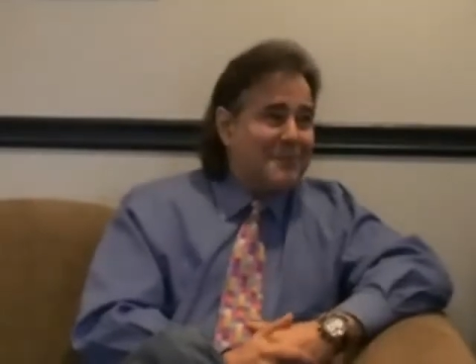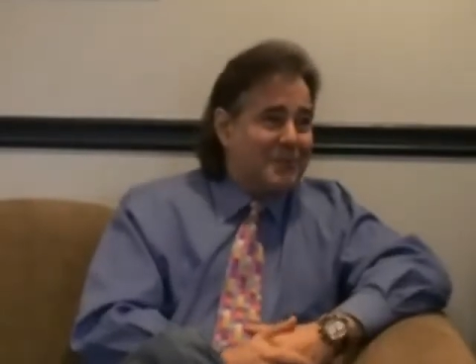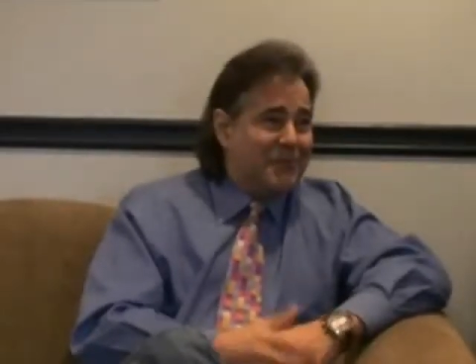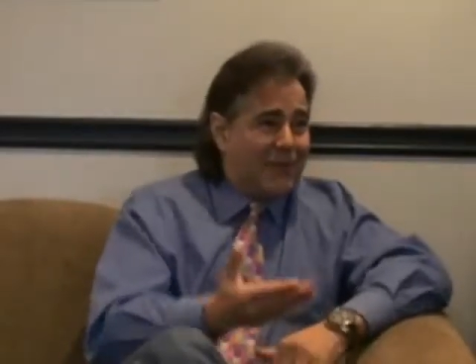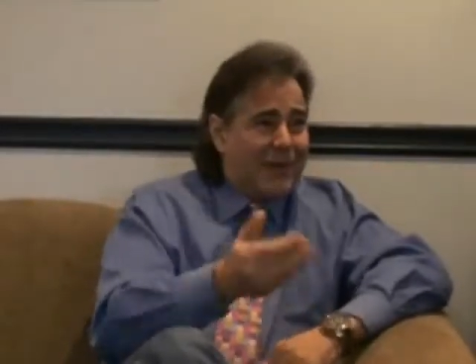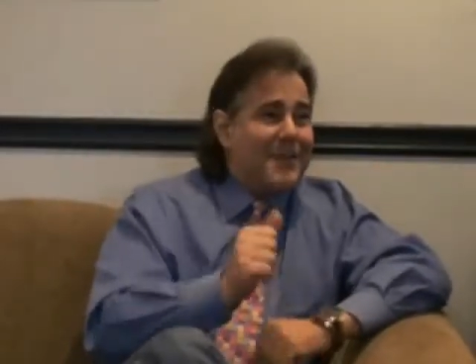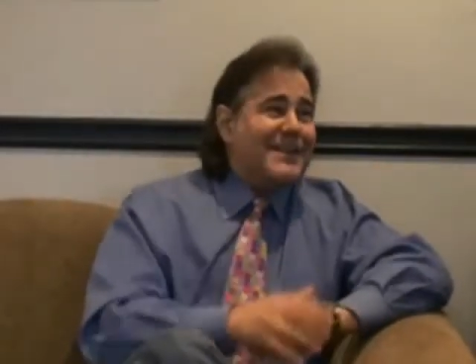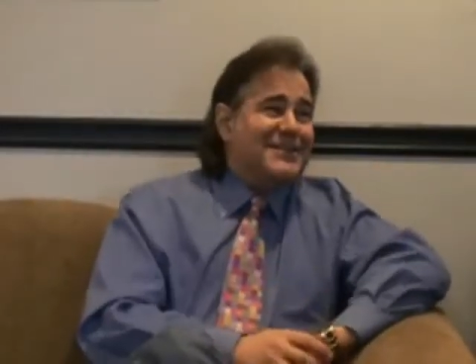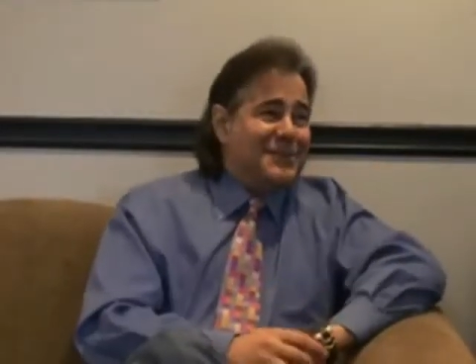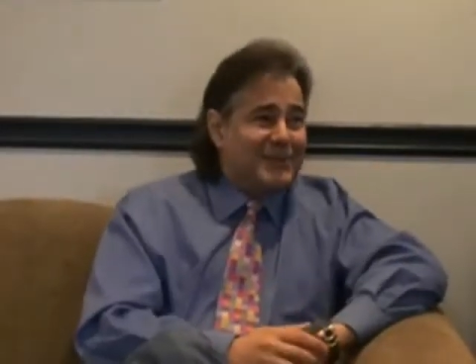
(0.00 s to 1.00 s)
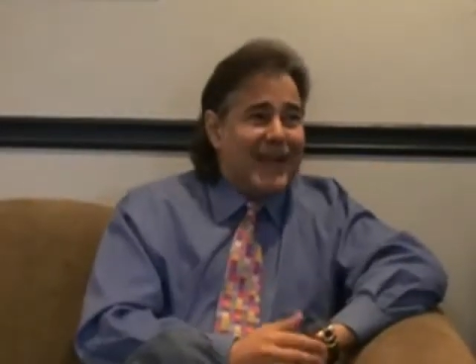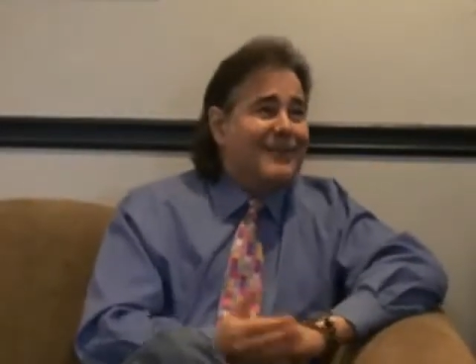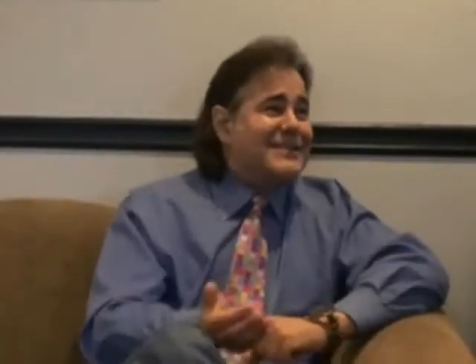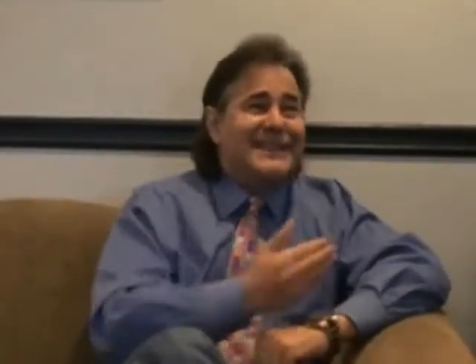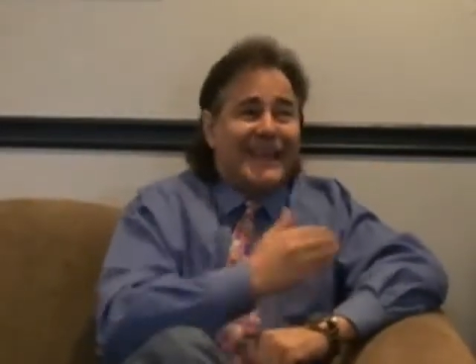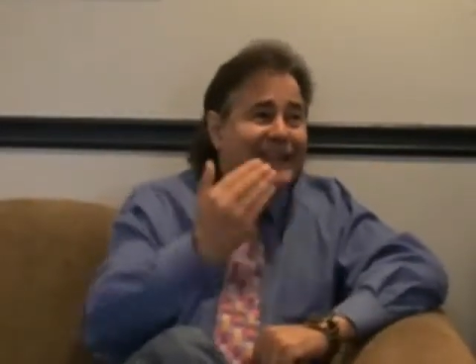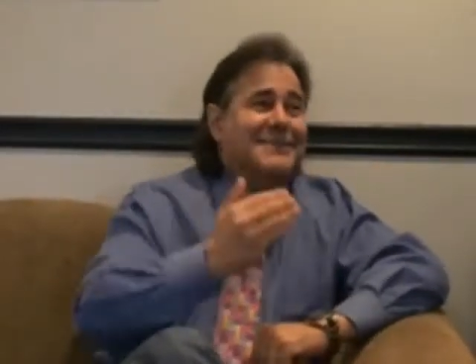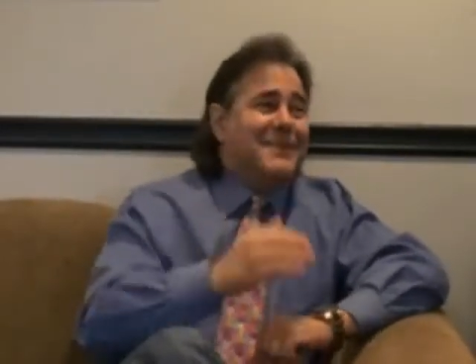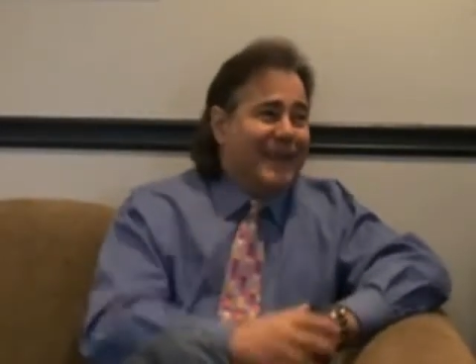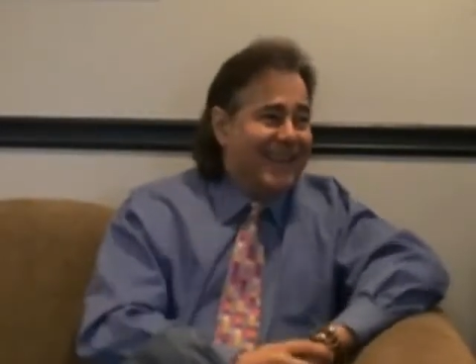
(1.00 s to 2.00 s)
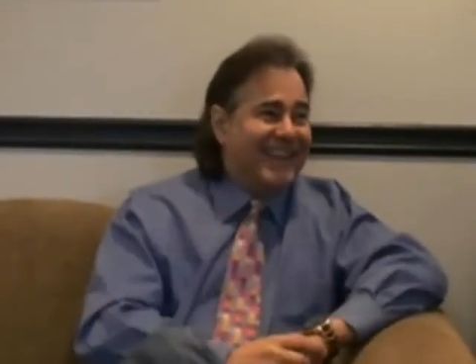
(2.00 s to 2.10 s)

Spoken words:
before I met you. Now it's killing me."